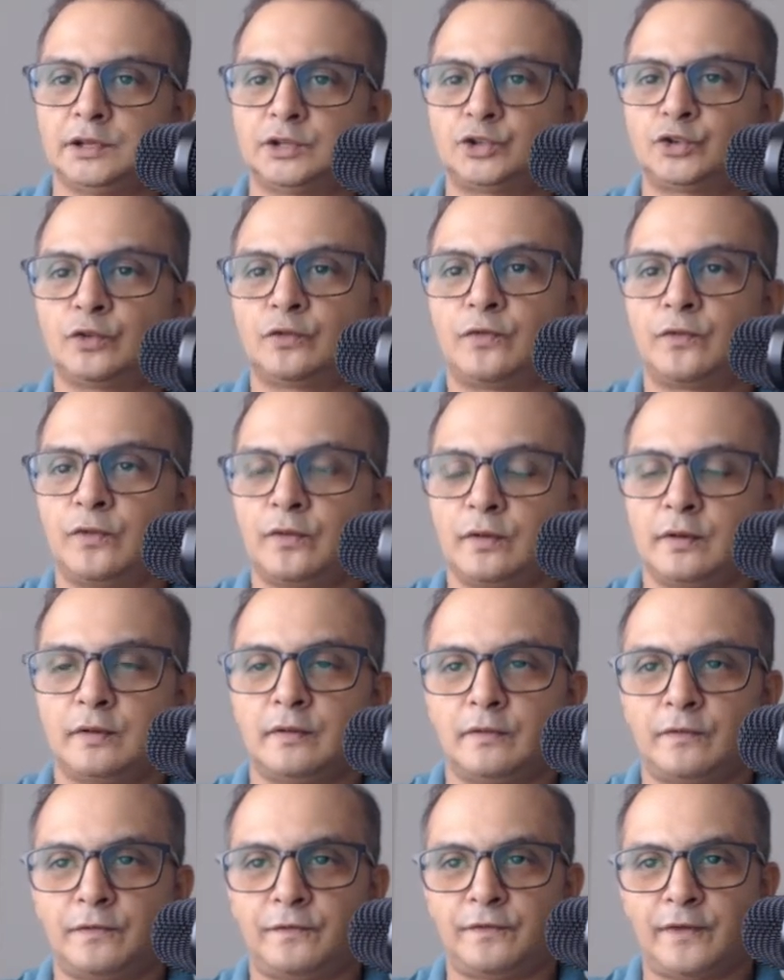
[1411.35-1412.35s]
To
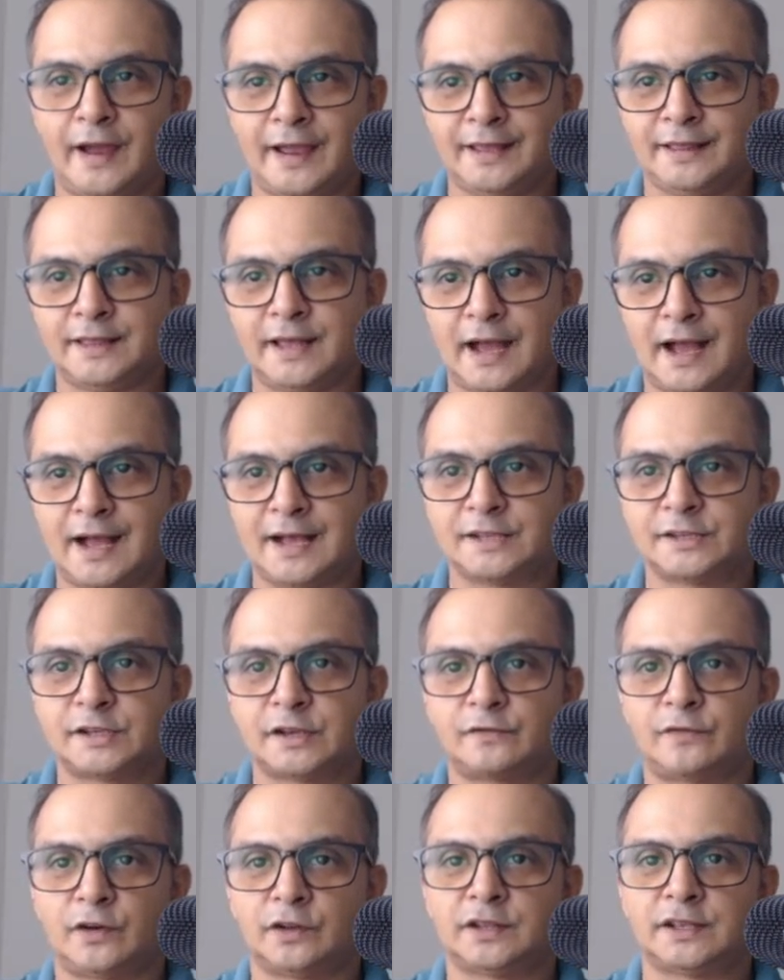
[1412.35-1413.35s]
find the
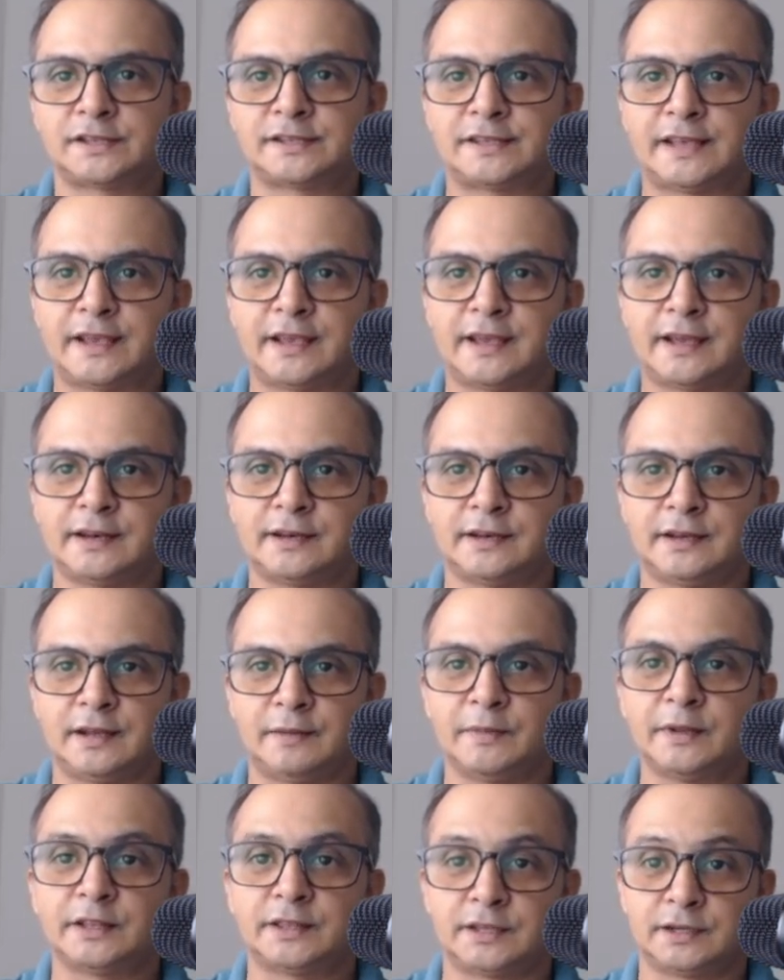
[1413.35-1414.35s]
answer for the
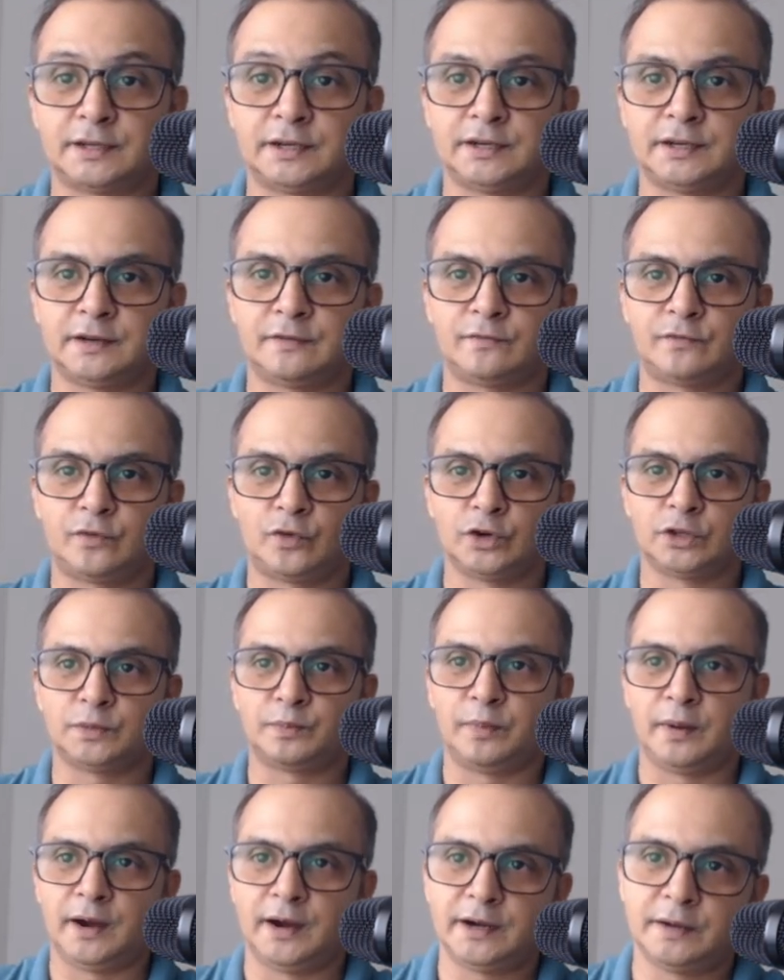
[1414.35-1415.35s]
third and fourth
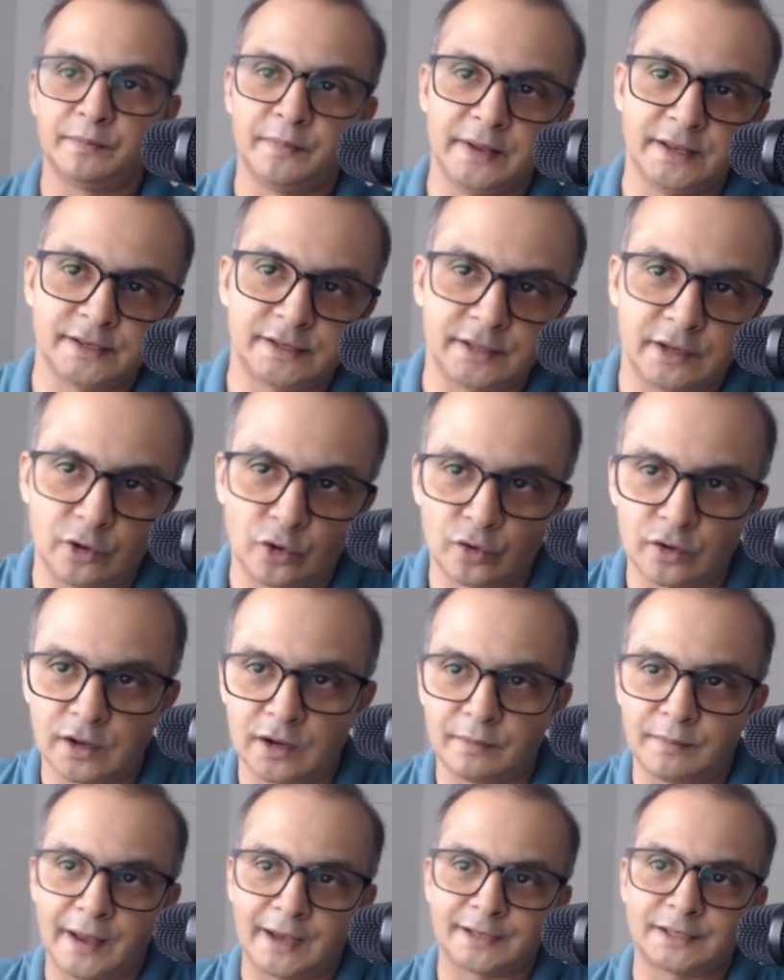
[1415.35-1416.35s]
part, means the
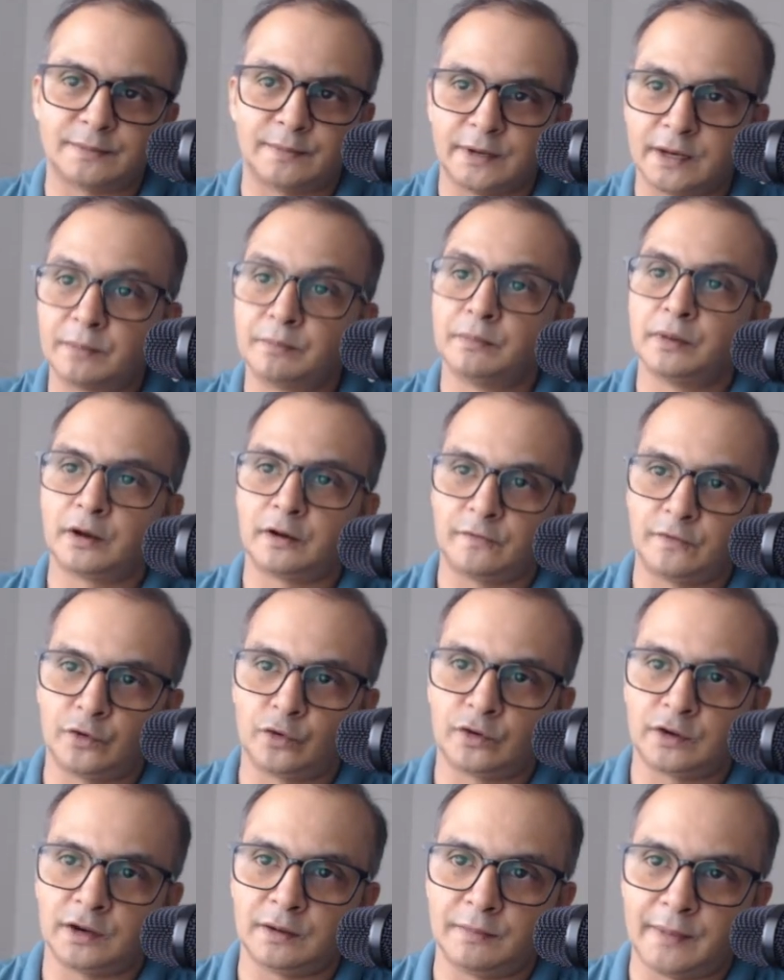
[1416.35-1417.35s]
local maxima, number of
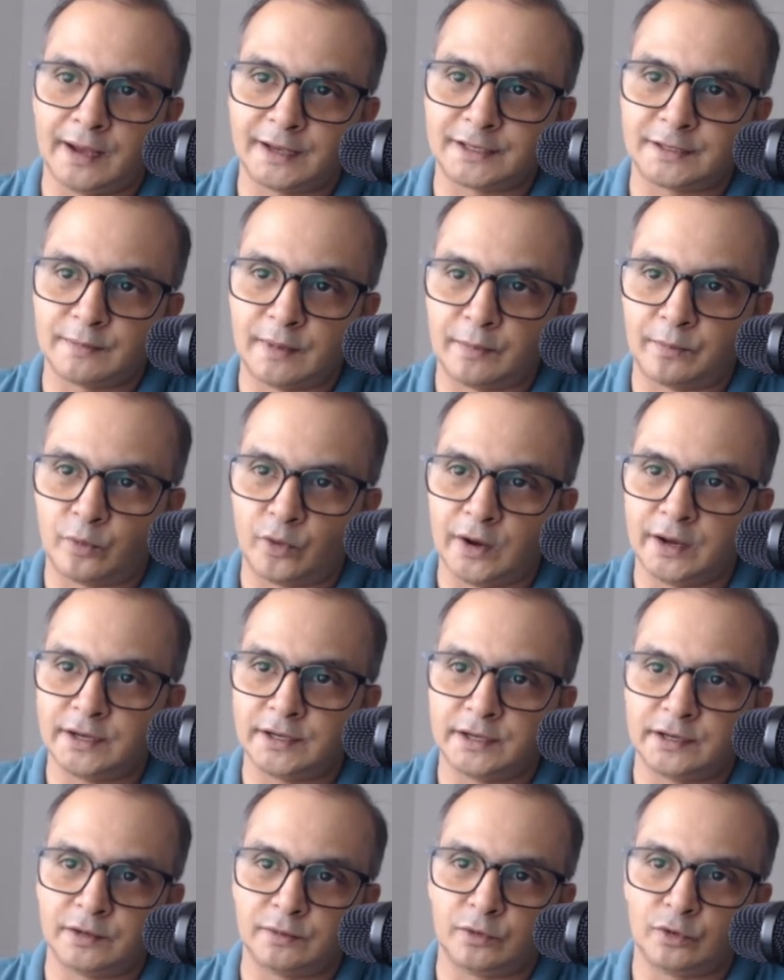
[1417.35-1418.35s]
local maxima
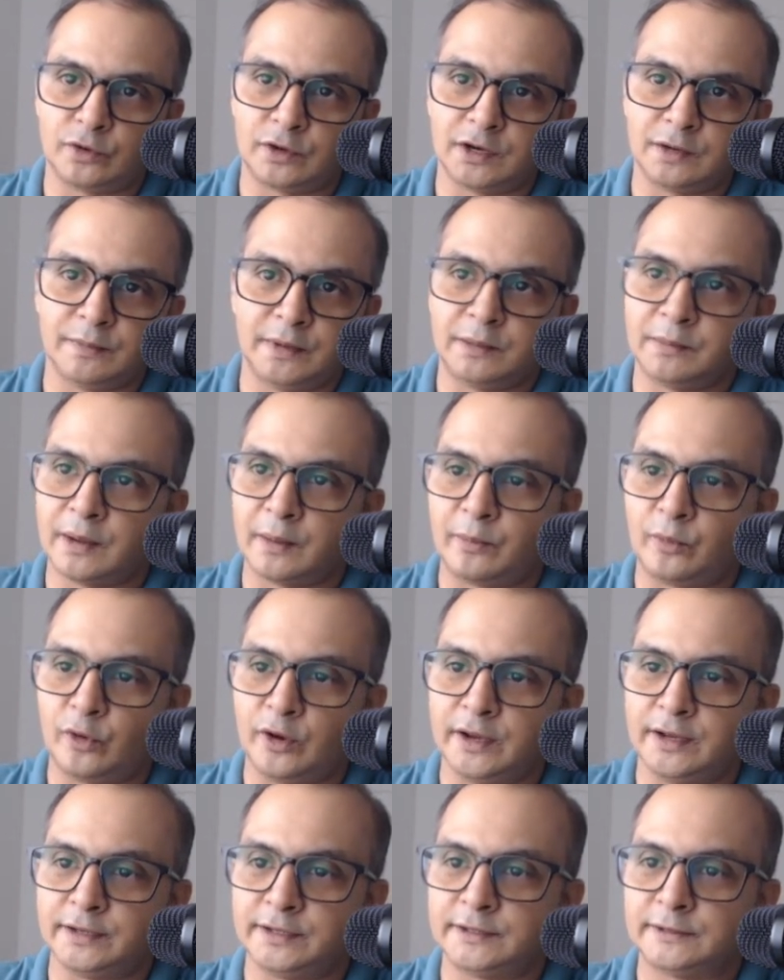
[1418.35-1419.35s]
point and local minima
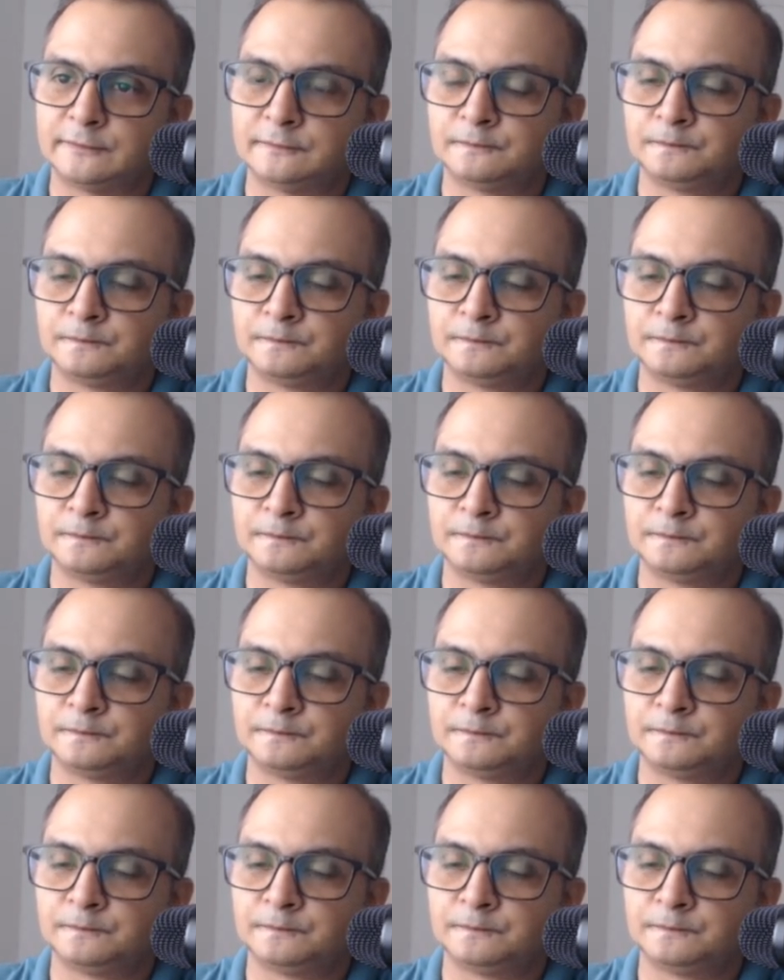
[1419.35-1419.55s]
point,